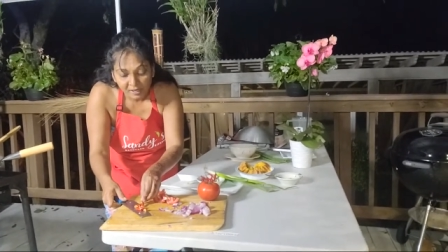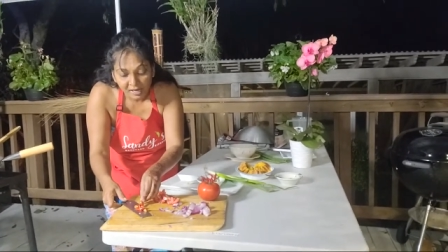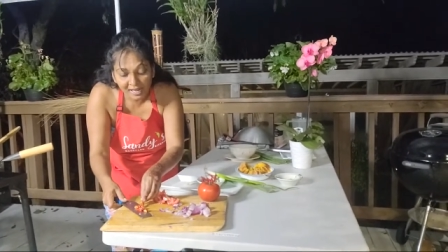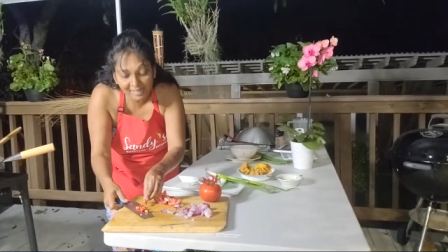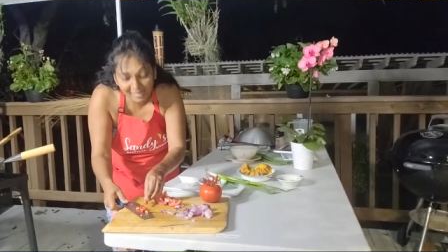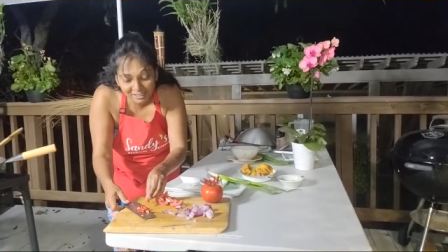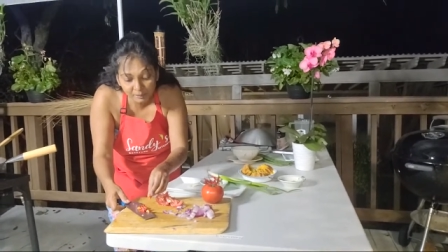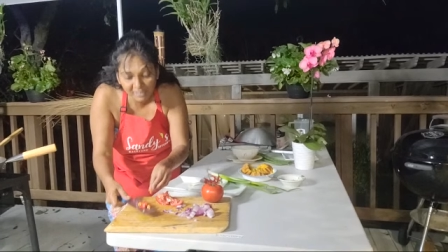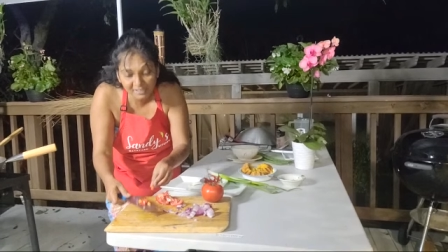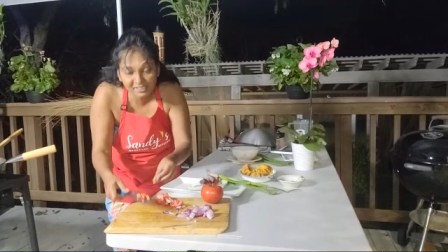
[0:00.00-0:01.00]
I like
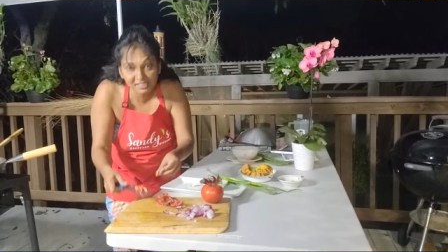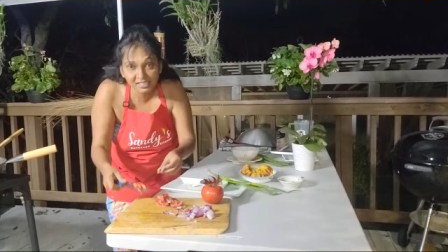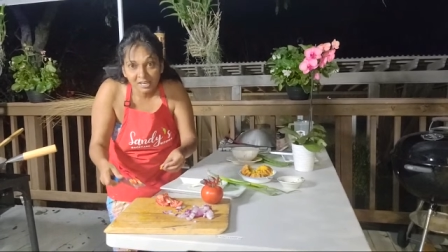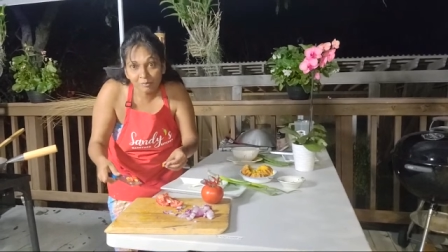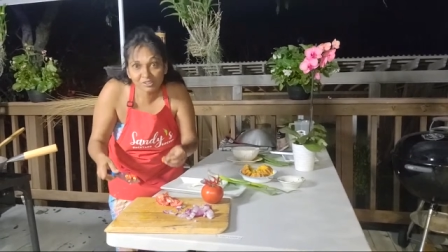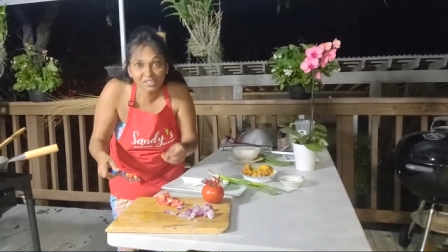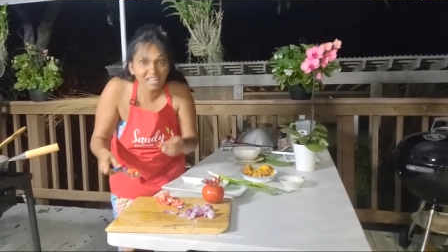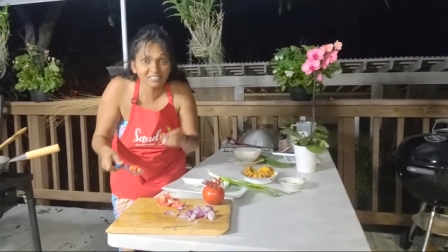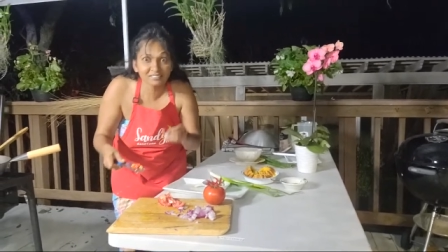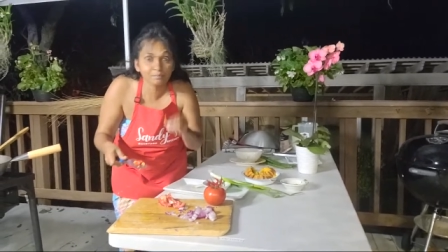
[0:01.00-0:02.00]
spicy, but
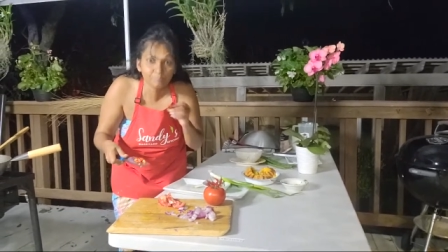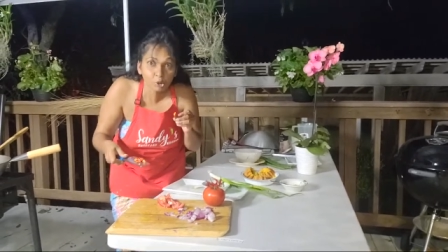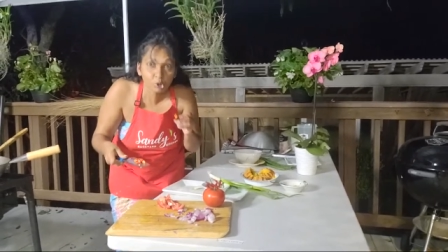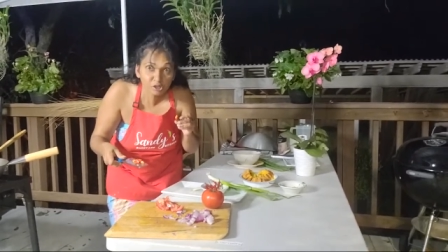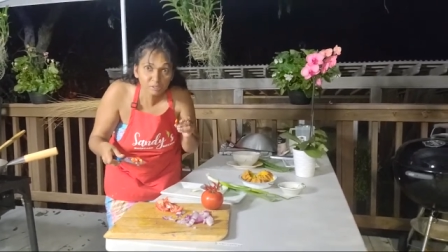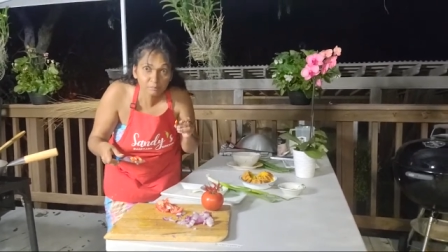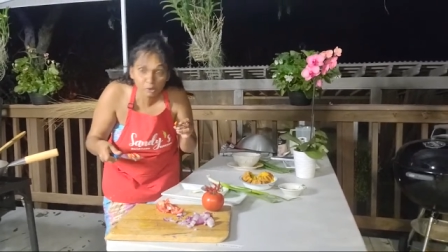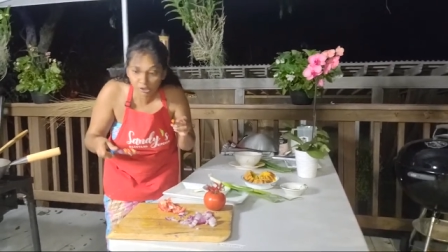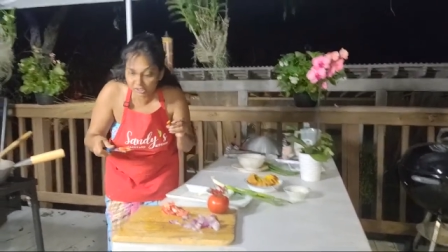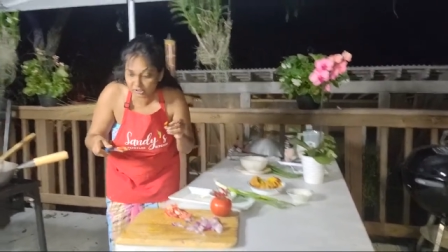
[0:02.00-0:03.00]
not burning,
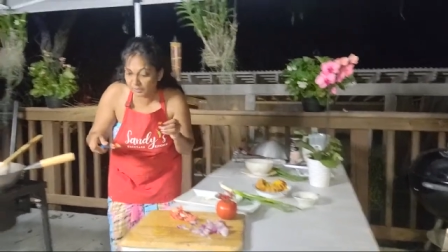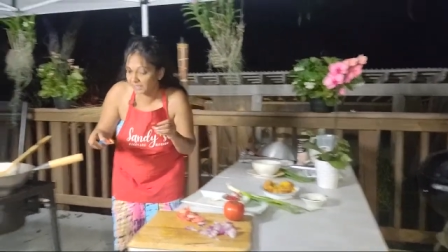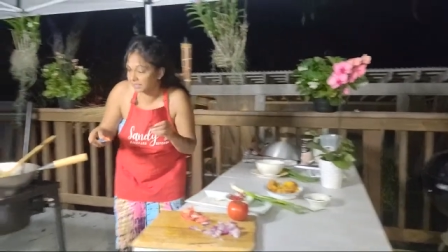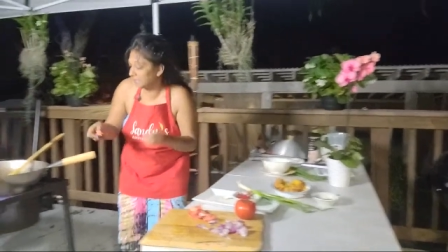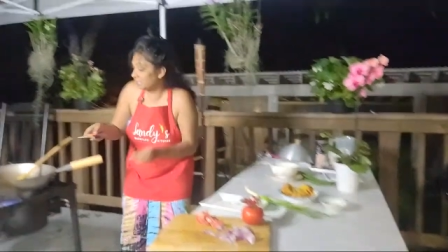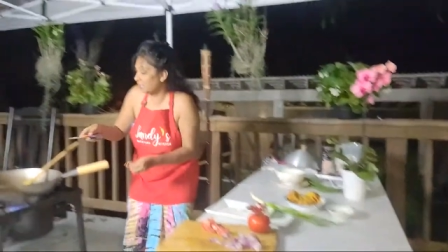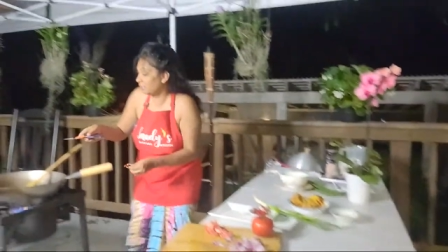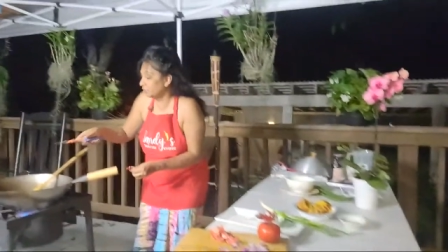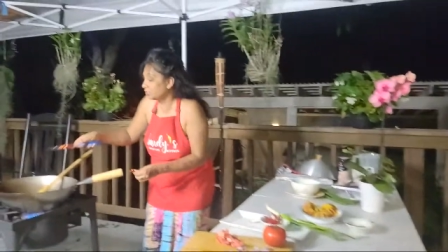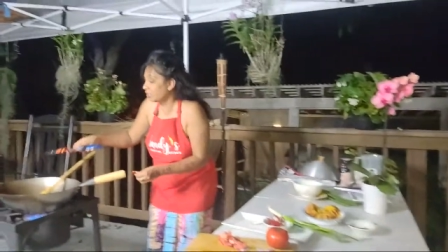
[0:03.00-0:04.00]
burning spicy. So I'll
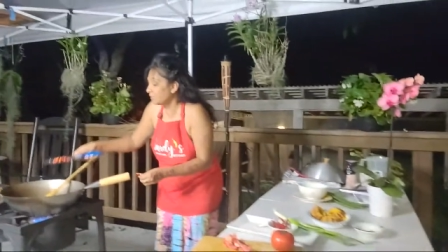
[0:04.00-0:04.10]
put some